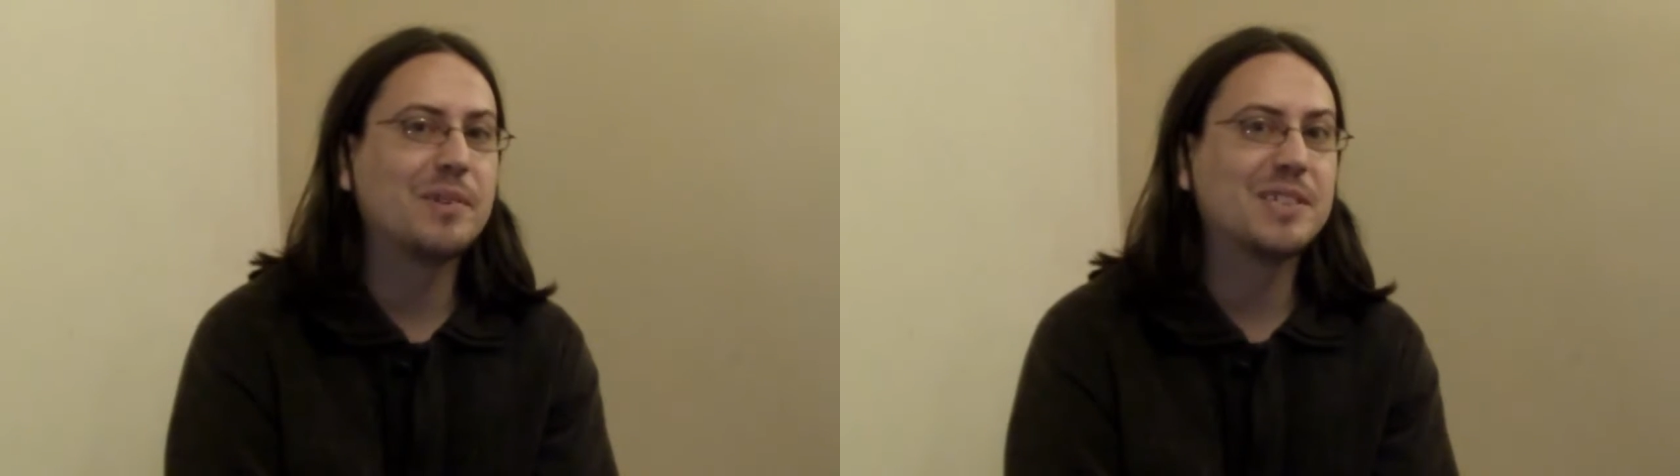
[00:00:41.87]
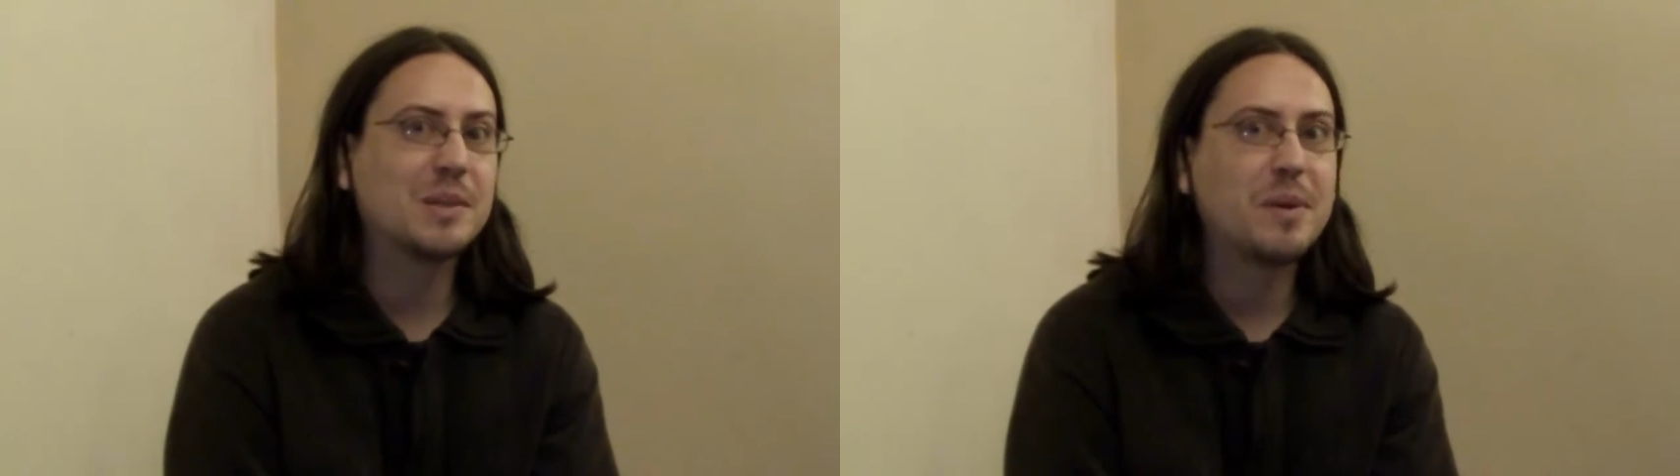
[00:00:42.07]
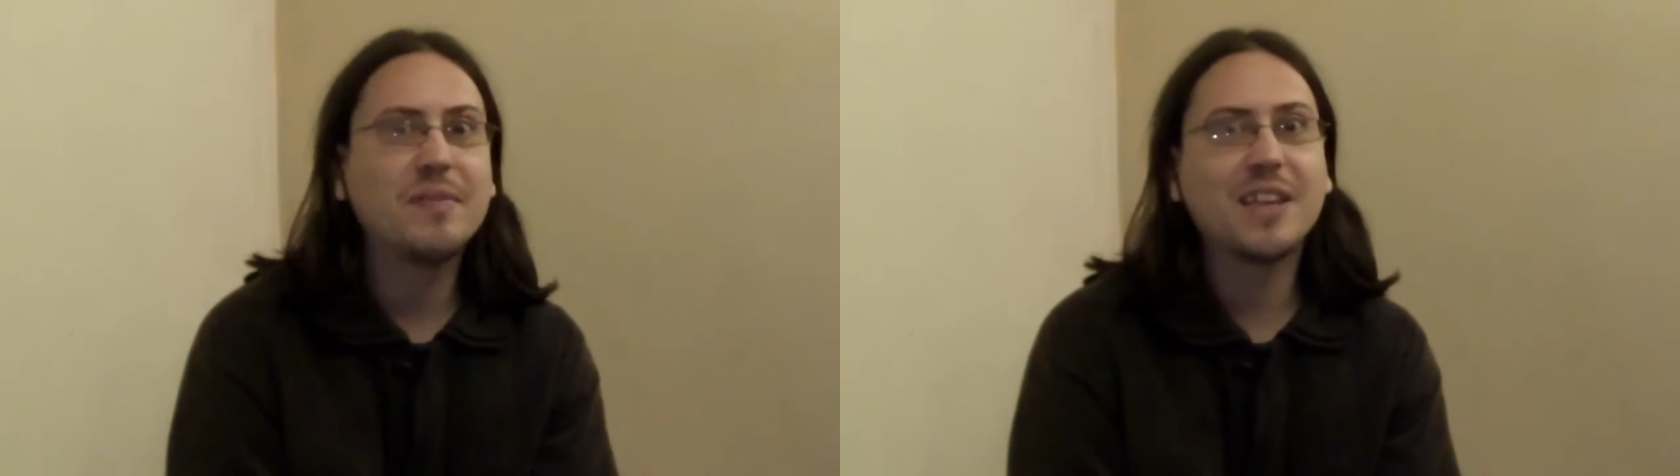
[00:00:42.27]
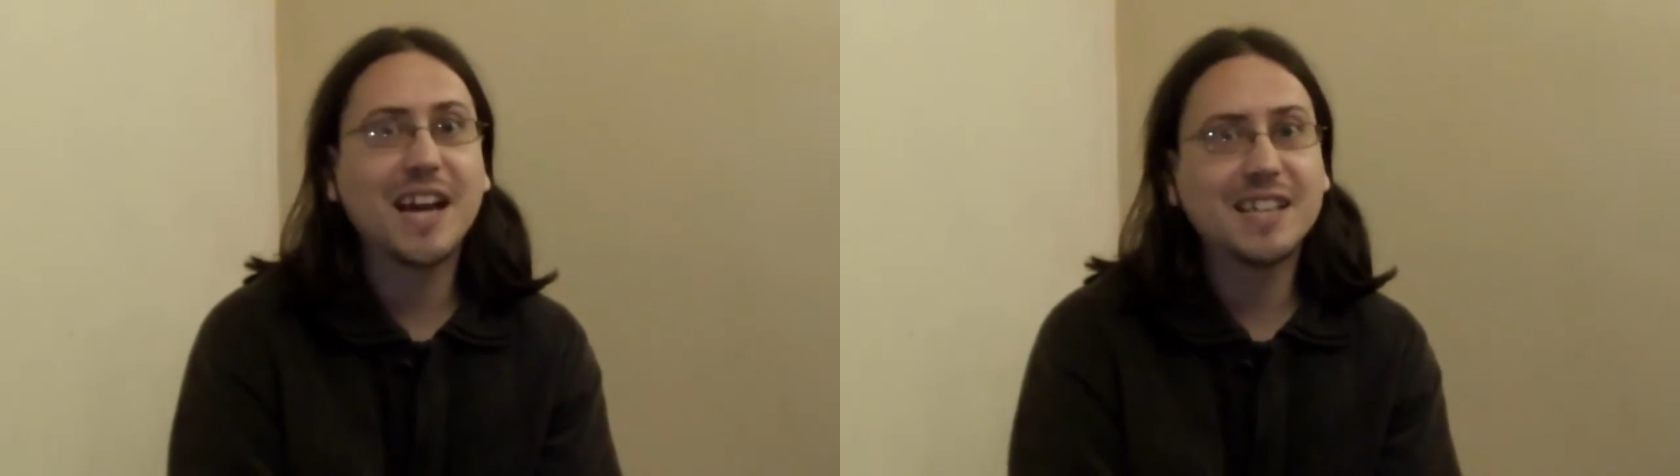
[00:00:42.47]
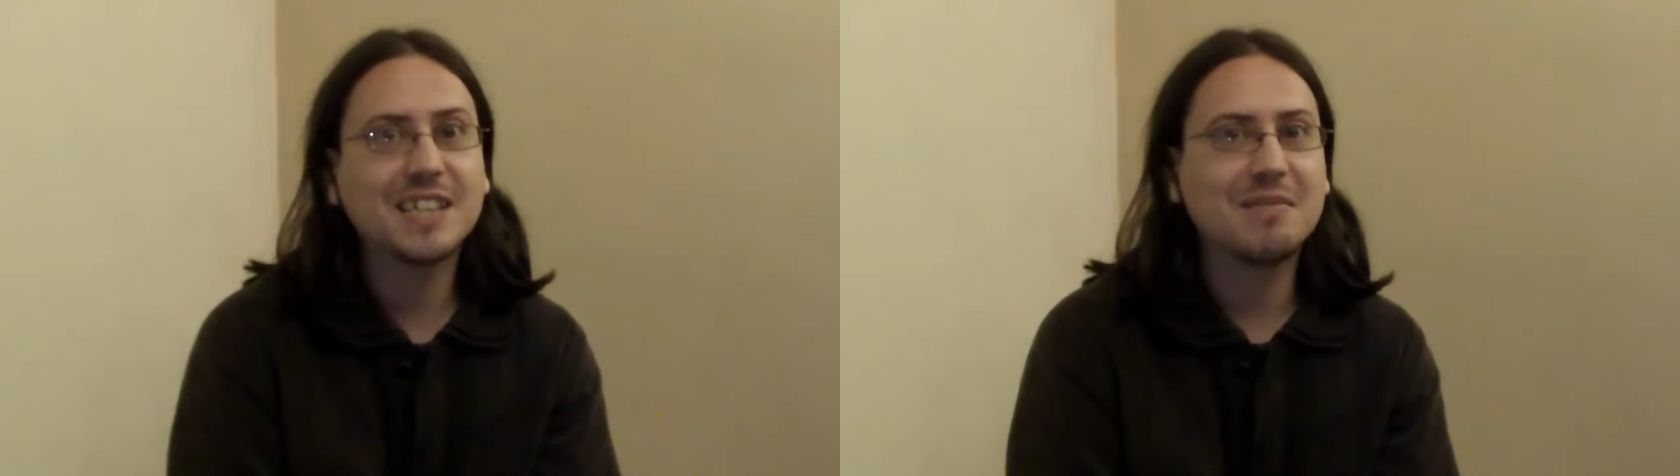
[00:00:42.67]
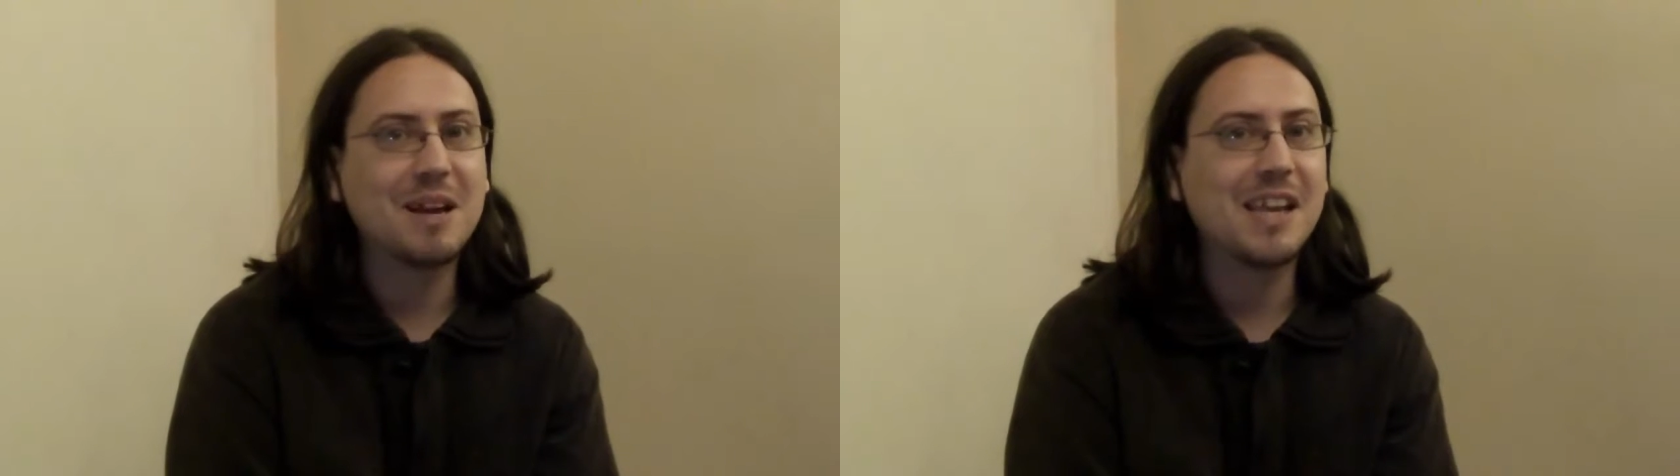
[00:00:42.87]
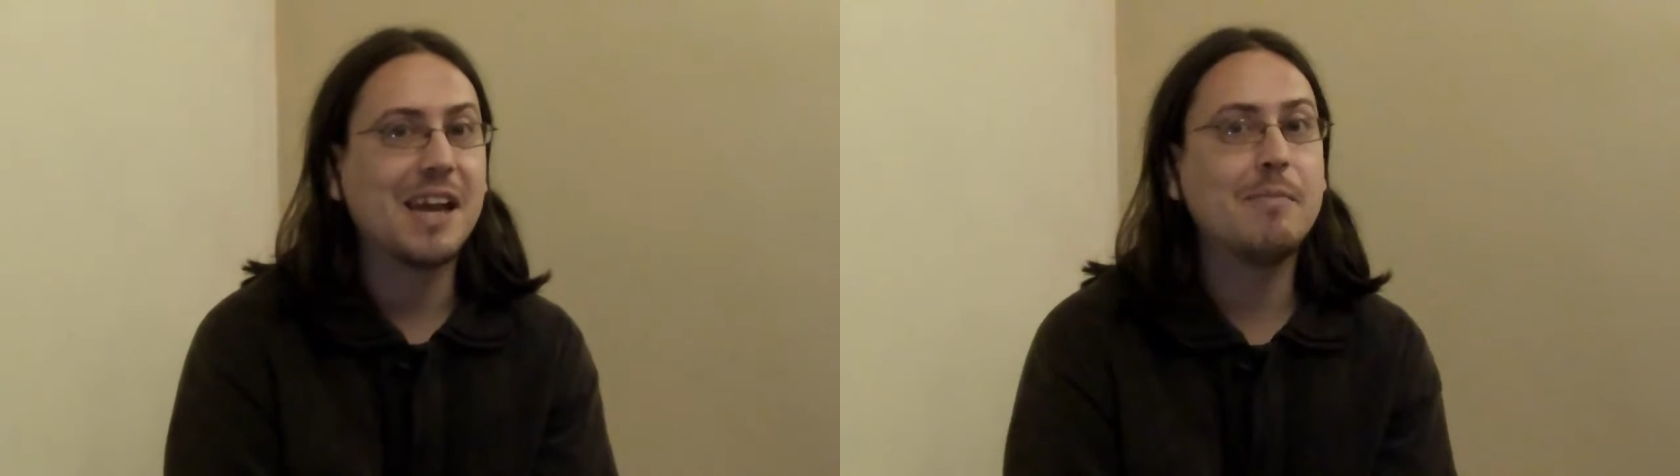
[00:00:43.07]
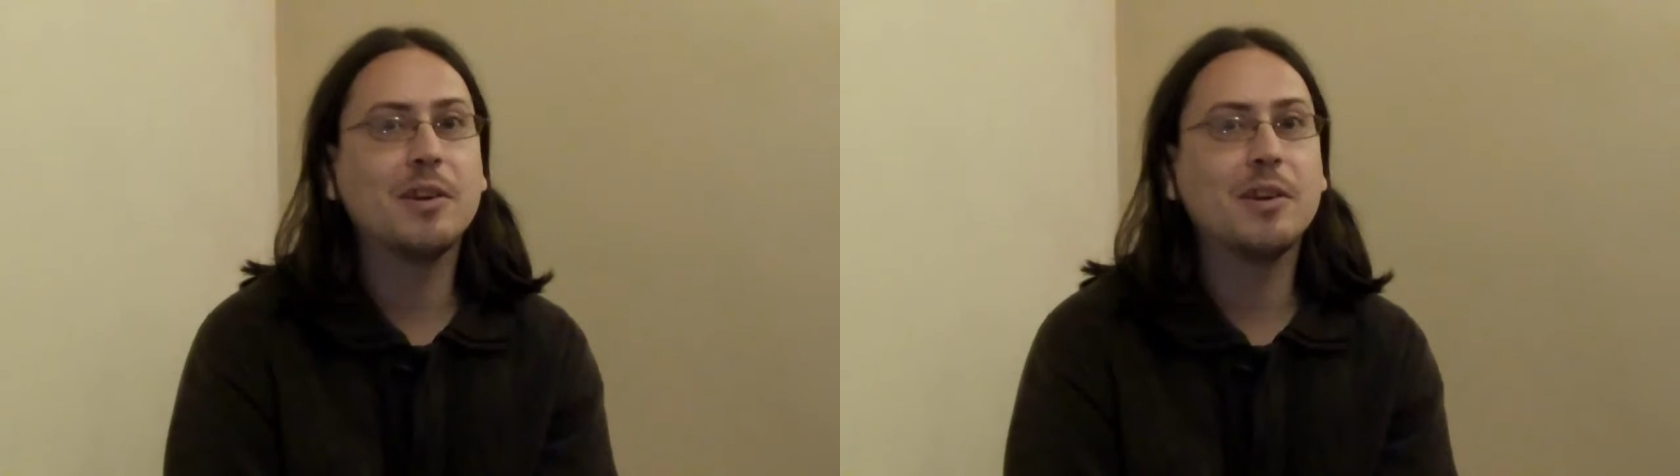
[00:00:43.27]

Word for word: but to even get from the main game,